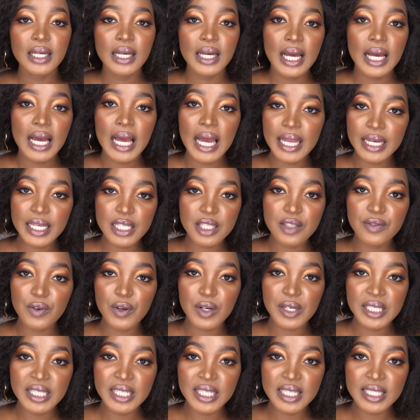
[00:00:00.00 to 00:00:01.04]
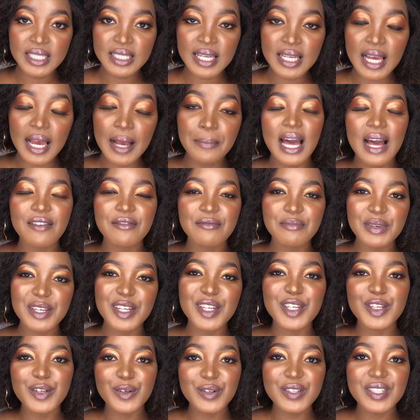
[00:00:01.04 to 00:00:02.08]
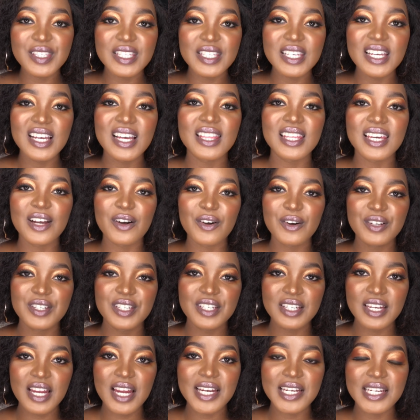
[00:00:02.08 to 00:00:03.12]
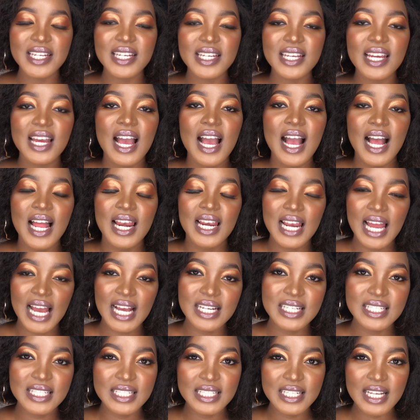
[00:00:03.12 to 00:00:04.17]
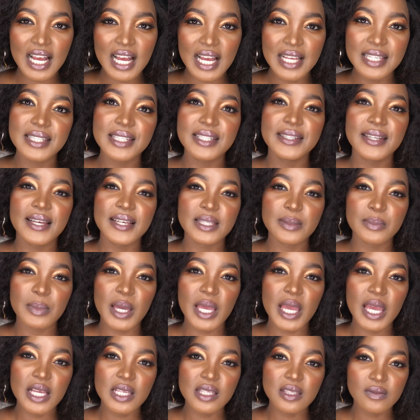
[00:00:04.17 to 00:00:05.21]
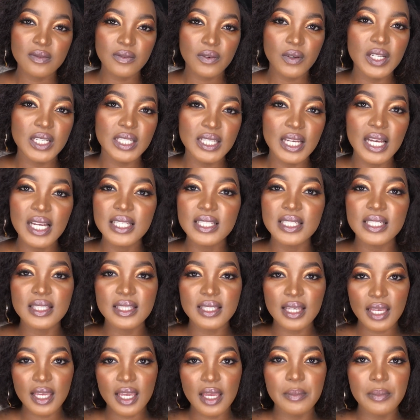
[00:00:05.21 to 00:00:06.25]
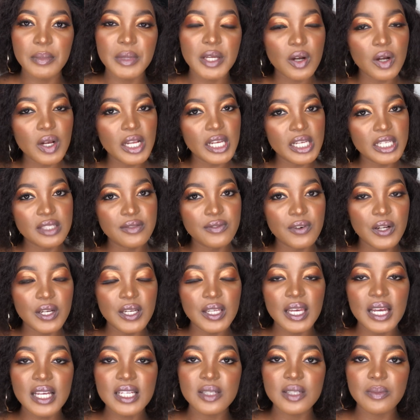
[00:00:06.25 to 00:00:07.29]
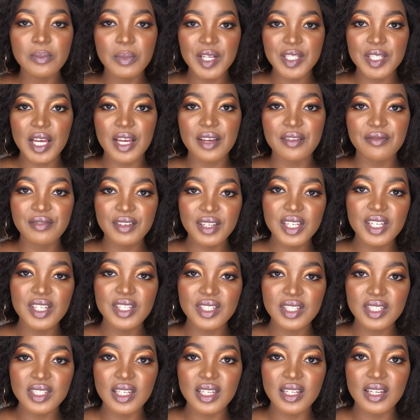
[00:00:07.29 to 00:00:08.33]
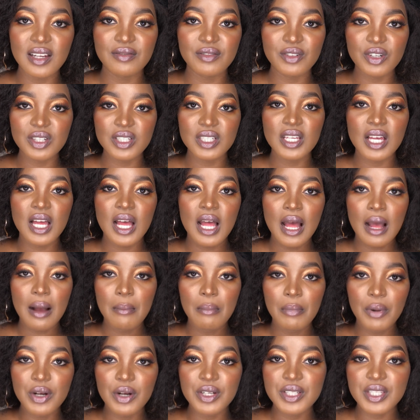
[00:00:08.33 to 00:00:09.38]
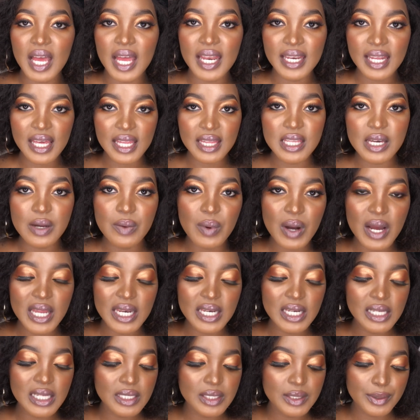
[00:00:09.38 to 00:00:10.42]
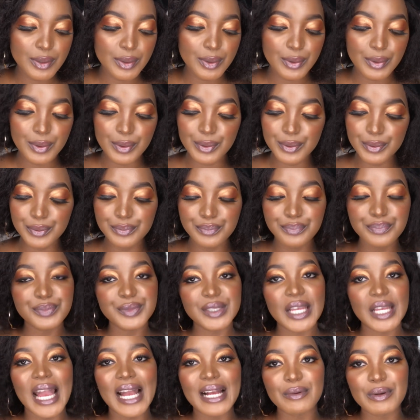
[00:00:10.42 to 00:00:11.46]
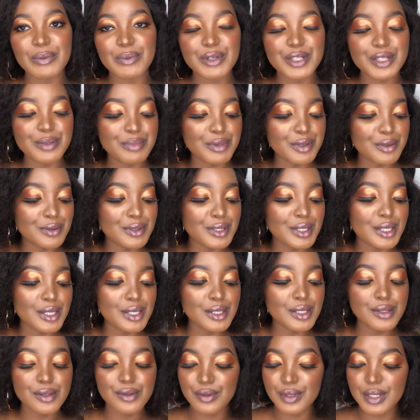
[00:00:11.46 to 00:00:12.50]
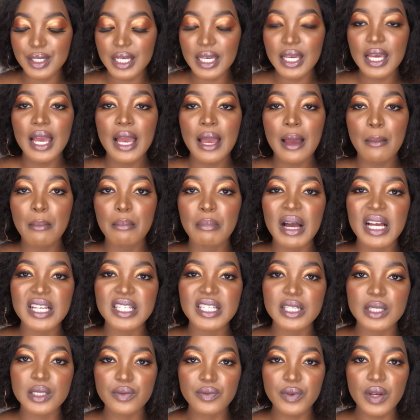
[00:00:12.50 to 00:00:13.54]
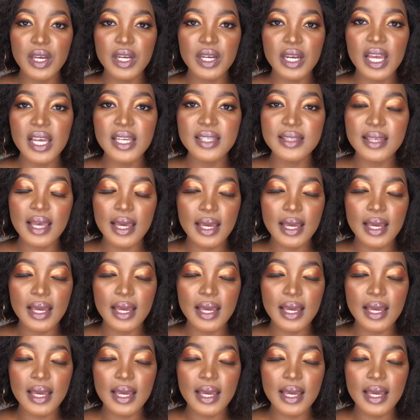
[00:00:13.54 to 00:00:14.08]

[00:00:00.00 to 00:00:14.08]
an exfoliator. I've been using the Ordinary lactic acid as my exfoliant. It's a chemical exfoliant, but I finished it and I've not bought another one. So yeah, we're going to be using it today, but it's very nice.